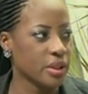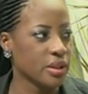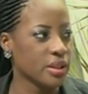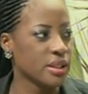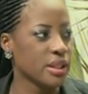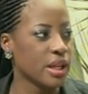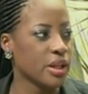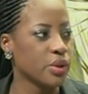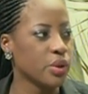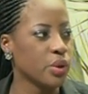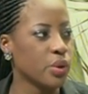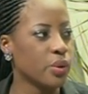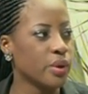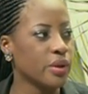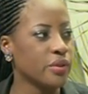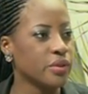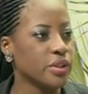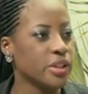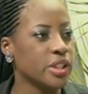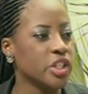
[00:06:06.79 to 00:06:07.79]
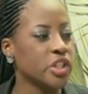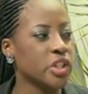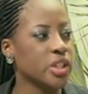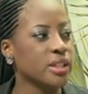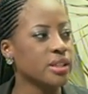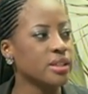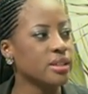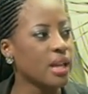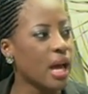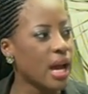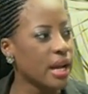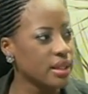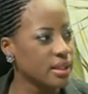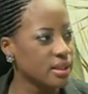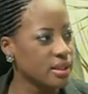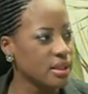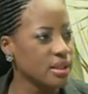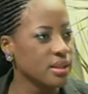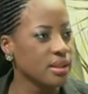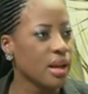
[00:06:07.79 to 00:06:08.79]
Because I know if you're teaching mm-hmm.
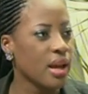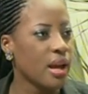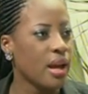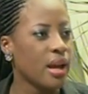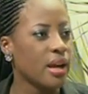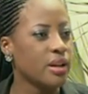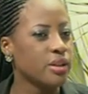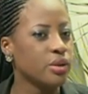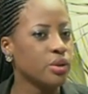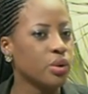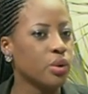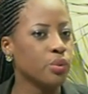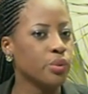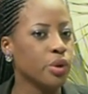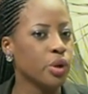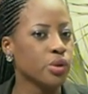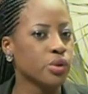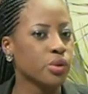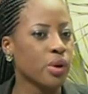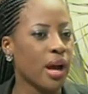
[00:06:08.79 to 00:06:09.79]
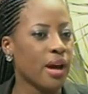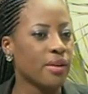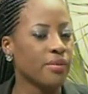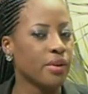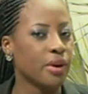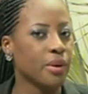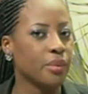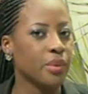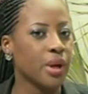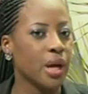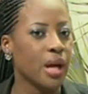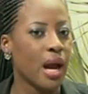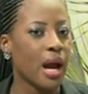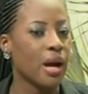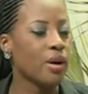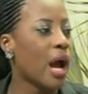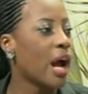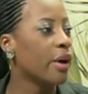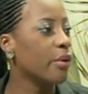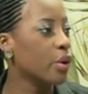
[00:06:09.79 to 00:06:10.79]
sciences, okay. Uh-huh. and you know, we also have um,
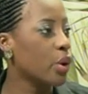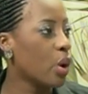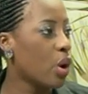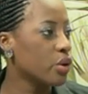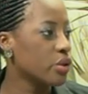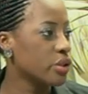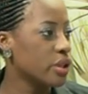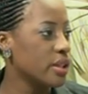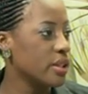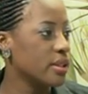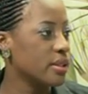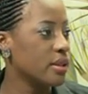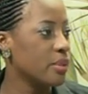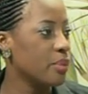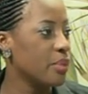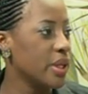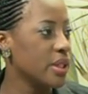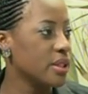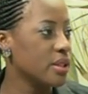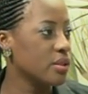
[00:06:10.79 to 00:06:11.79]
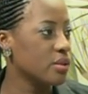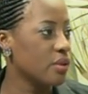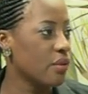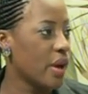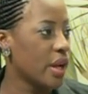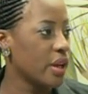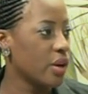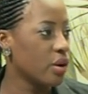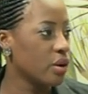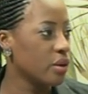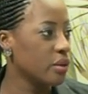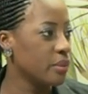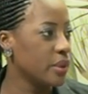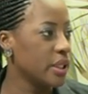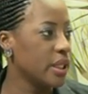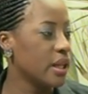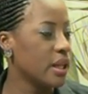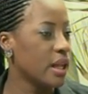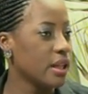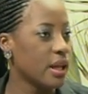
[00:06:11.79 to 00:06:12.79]
agriculture is the basis of our
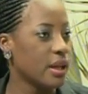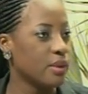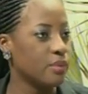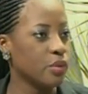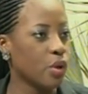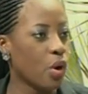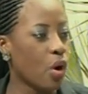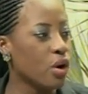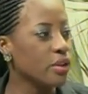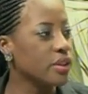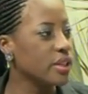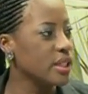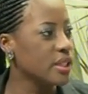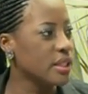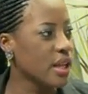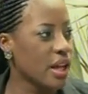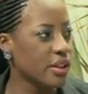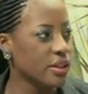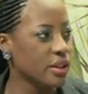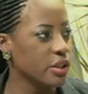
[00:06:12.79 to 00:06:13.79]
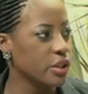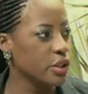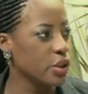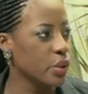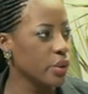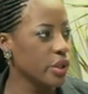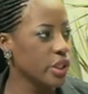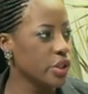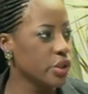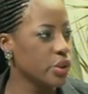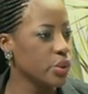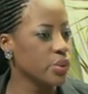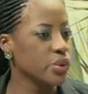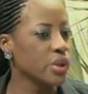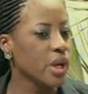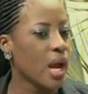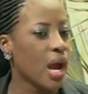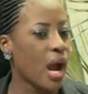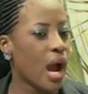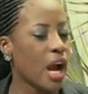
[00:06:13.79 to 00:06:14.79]
economy, and all these other you know mm-hmm. issues.
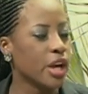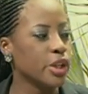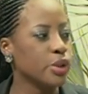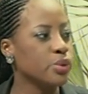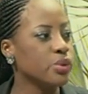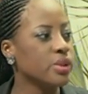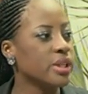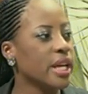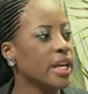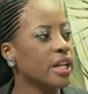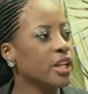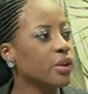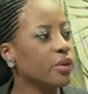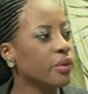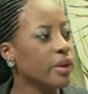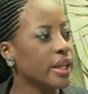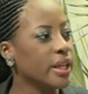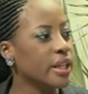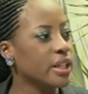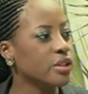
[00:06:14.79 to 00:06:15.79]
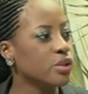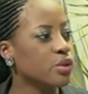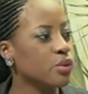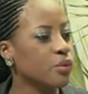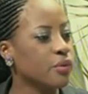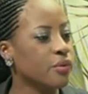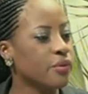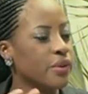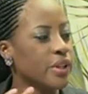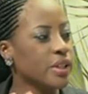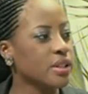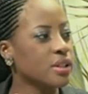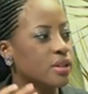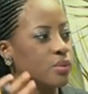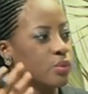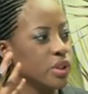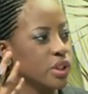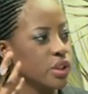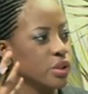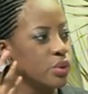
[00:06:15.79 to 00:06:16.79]
Mm -hmm. Are you tailoring it to fit
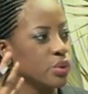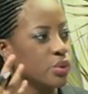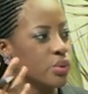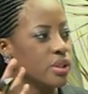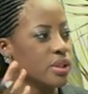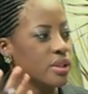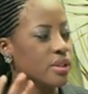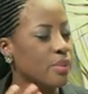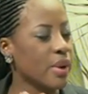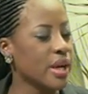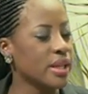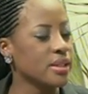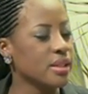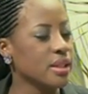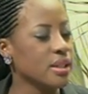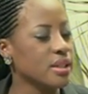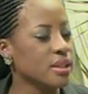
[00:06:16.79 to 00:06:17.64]
with the uh, students' uh, mindset?